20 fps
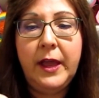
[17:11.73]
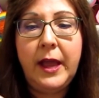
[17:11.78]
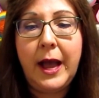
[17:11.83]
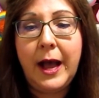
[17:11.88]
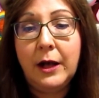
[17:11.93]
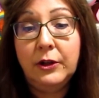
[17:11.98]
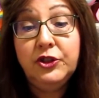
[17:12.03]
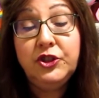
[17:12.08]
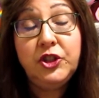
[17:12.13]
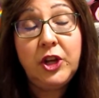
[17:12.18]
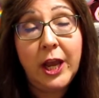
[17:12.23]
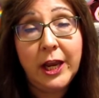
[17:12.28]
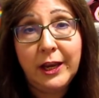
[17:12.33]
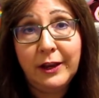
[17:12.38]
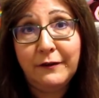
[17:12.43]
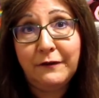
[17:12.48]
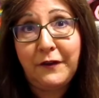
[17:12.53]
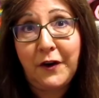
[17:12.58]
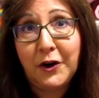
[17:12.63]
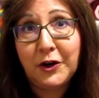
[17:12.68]
I'll check
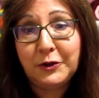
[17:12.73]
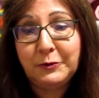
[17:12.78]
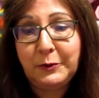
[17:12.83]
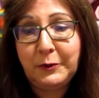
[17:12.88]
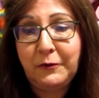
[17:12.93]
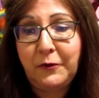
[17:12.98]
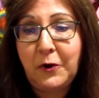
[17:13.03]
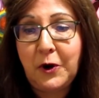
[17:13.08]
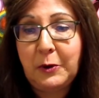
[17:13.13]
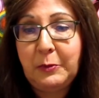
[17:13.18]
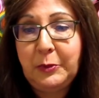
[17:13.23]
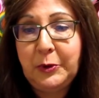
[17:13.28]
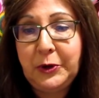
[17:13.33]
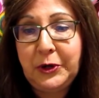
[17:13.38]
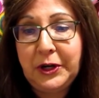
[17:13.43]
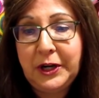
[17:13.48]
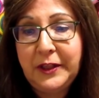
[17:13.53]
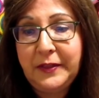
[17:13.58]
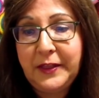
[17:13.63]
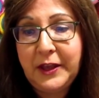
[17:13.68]
it first before I
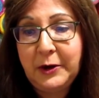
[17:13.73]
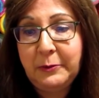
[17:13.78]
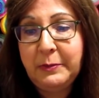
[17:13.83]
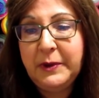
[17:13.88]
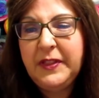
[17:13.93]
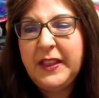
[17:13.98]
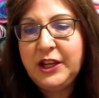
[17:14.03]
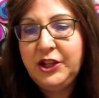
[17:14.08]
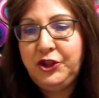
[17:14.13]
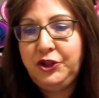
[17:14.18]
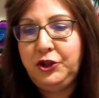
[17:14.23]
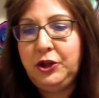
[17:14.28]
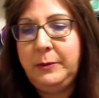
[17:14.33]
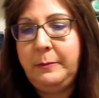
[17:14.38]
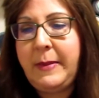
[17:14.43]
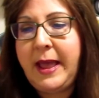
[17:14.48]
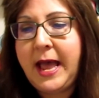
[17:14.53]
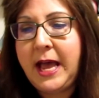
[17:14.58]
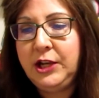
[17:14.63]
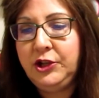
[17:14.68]
put it in there, but they should
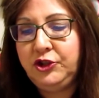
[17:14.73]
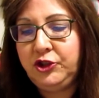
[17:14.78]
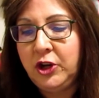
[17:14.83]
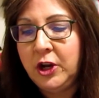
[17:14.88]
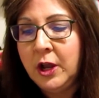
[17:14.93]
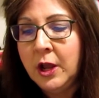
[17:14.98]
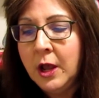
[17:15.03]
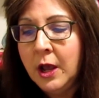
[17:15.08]
match